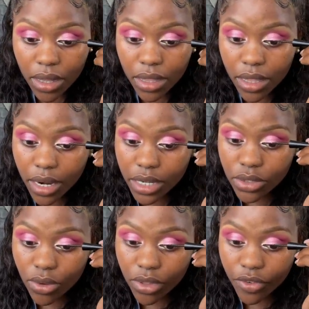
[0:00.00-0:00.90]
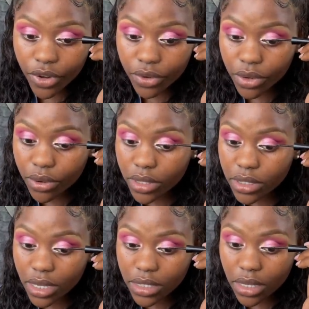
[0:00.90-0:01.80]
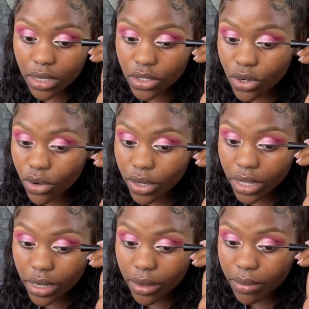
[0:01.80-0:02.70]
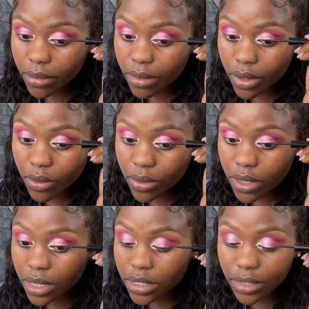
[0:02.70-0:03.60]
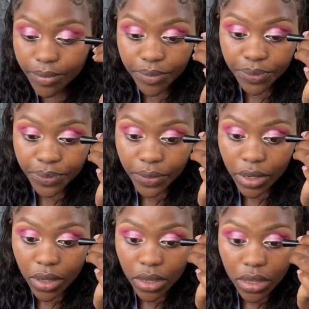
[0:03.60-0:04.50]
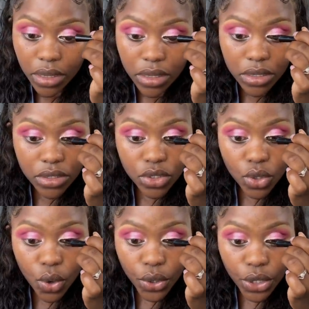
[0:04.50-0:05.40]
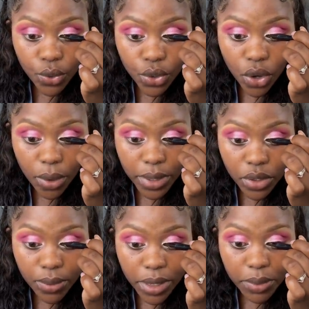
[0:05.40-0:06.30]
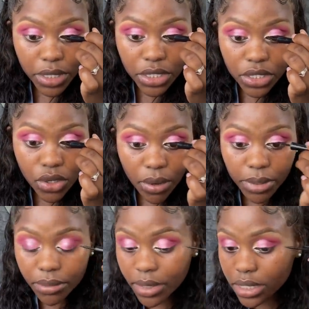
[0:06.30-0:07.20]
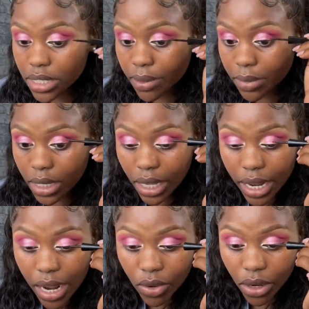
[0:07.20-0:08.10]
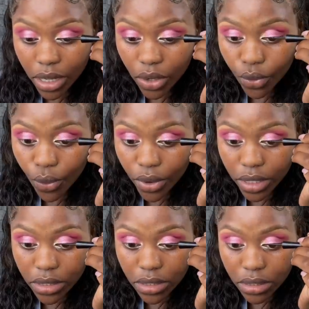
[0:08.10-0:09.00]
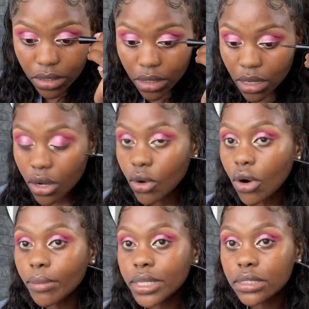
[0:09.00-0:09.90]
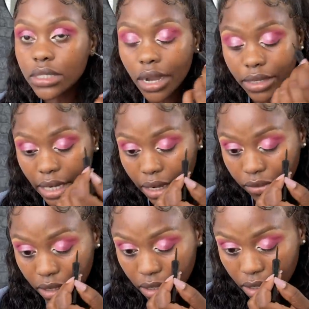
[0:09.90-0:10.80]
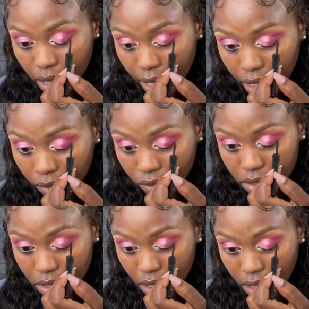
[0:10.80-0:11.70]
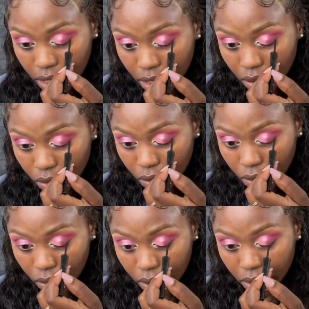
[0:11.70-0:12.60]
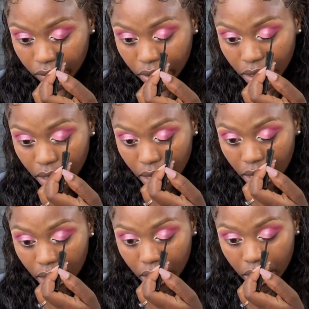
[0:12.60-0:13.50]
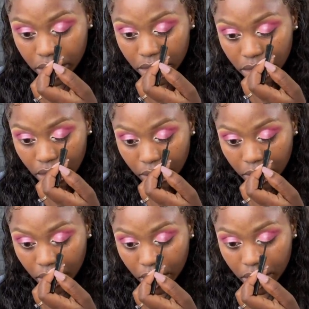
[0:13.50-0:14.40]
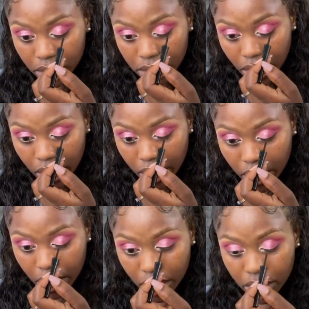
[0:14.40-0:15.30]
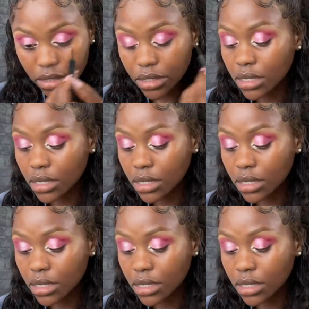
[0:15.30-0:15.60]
that I saw the friend request, I started to look at him and all that. So he would comment on my pictures complimenting me and I would ignore his comment. I'd never like even say thank you or whatever. I'll just keep his and